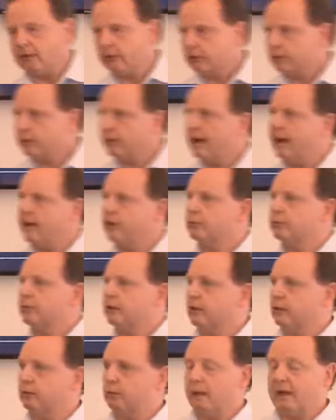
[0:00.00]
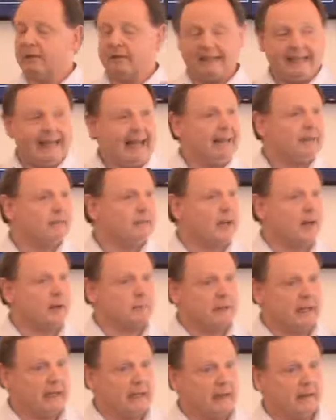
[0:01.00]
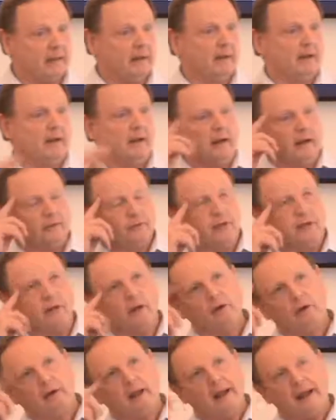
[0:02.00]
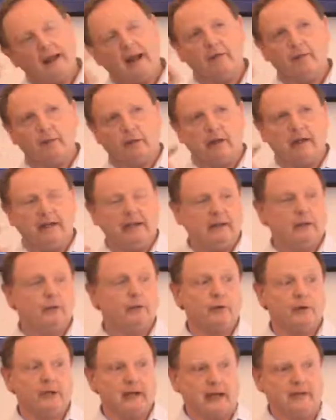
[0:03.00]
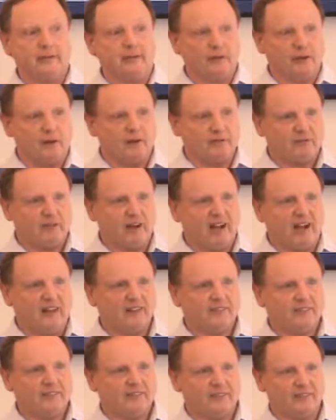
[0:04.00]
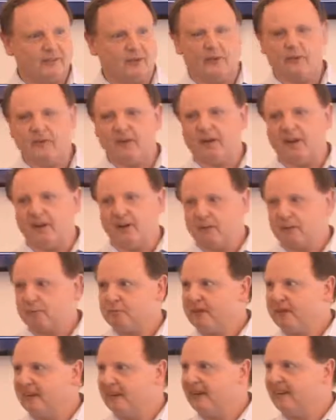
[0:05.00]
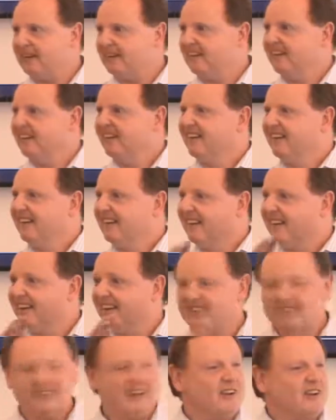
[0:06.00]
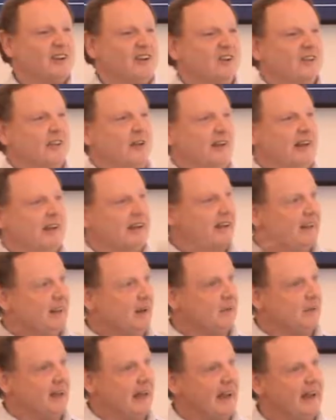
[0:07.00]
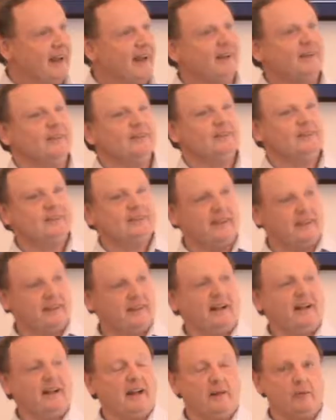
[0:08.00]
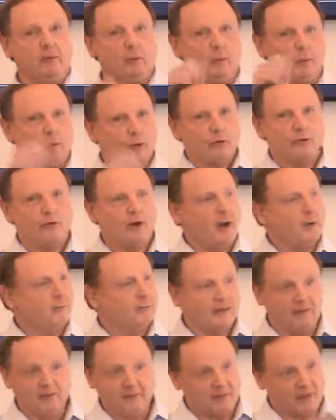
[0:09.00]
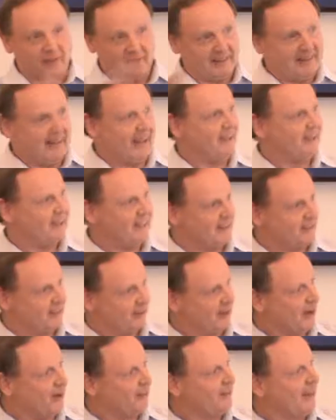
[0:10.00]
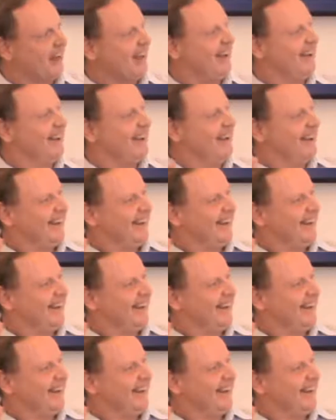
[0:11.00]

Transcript: bit stressed because we have a guest coming. I say, okay, I have to clean three days in advance, not the last minute, etc. So I clean up the house, I tidy up the wardrobes, even though the guests never go there.